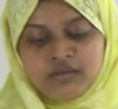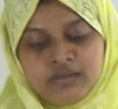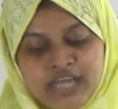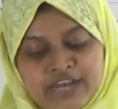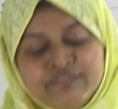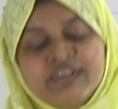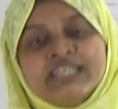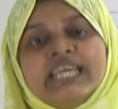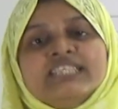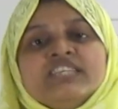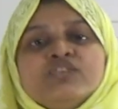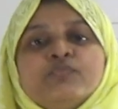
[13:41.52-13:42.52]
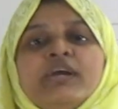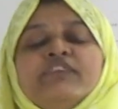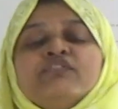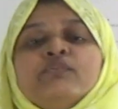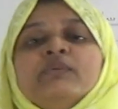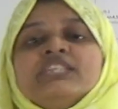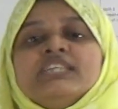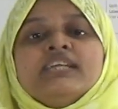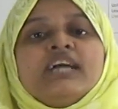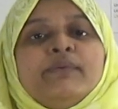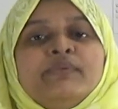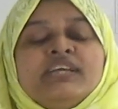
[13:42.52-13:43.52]
advantages by information and
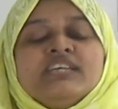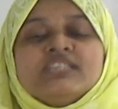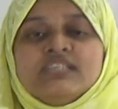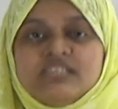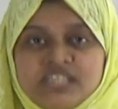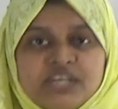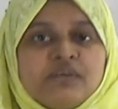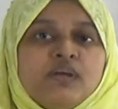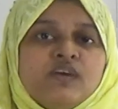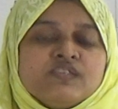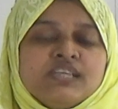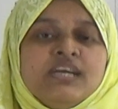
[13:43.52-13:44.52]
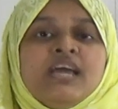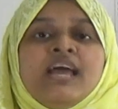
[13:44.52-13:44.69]
communication technology.